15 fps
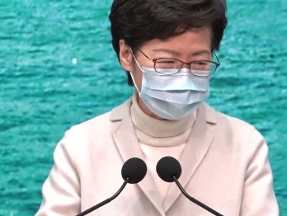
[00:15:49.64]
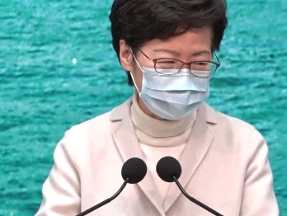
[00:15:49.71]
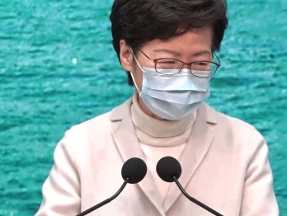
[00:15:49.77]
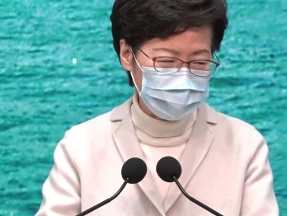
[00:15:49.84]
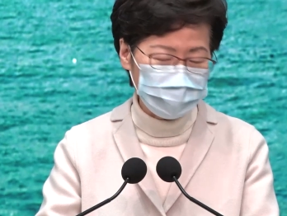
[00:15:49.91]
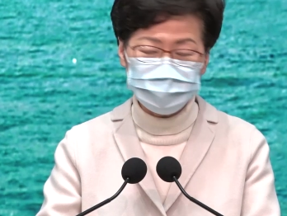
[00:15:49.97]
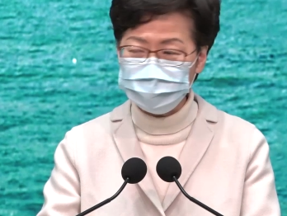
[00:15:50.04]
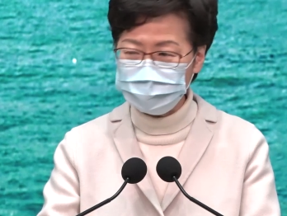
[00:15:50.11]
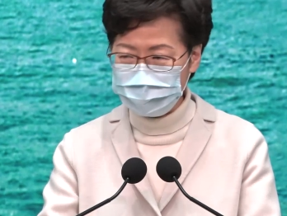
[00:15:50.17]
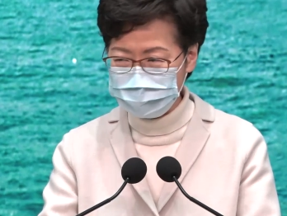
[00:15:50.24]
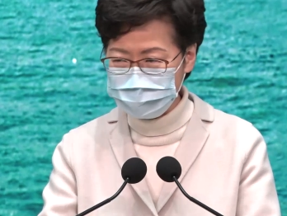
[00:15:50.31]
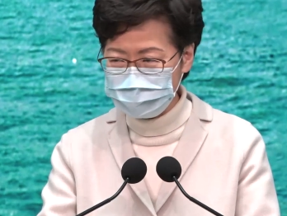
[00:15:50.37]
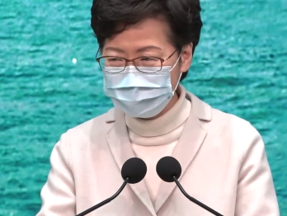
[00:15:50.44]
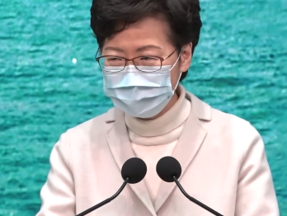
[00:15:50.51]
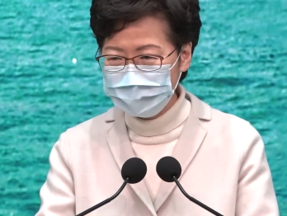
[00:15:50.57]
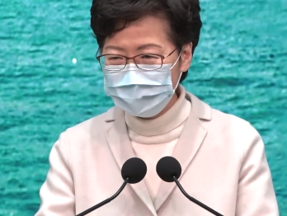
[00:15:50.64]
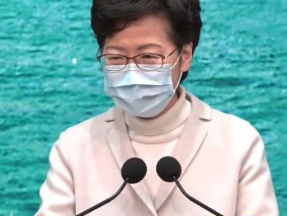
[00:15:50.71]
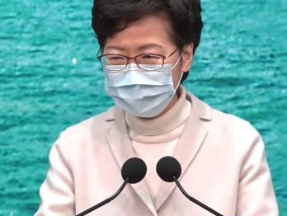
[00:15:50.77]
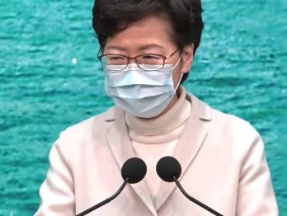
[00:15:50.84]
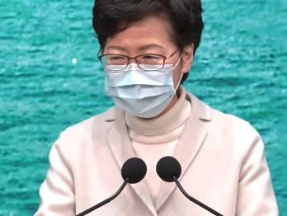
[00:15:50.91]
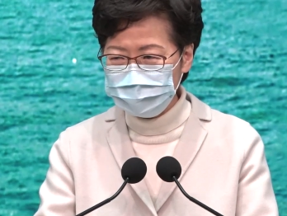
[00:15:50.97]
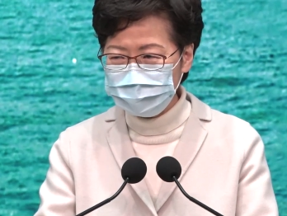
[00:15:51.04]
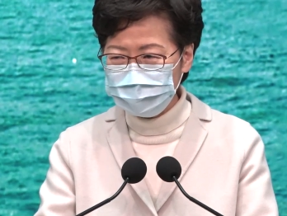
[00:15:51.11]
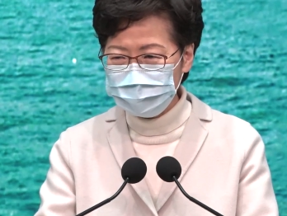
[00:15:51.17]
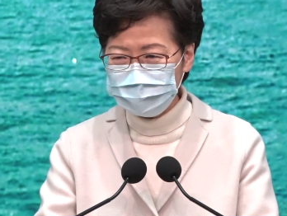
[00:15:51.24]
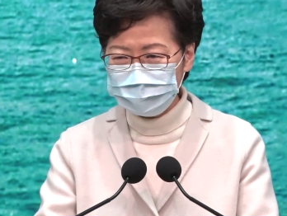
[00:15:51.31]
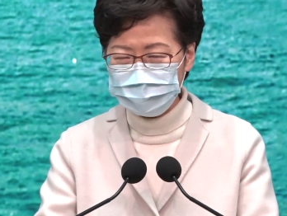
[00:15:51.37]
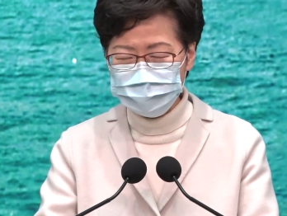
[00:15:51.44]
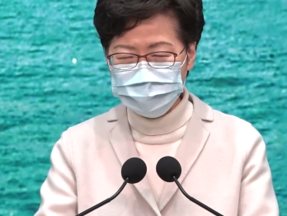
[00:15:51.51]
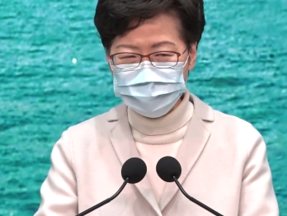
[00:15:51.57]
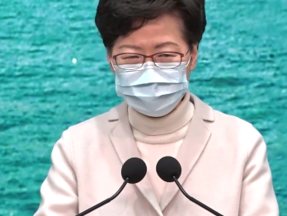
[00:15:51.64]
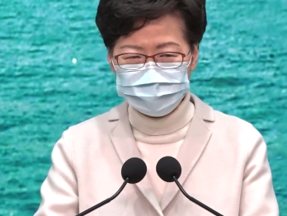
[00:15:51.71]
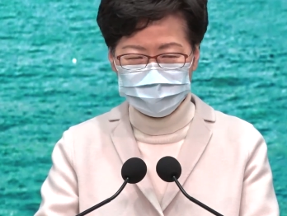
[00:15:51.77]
operate with all these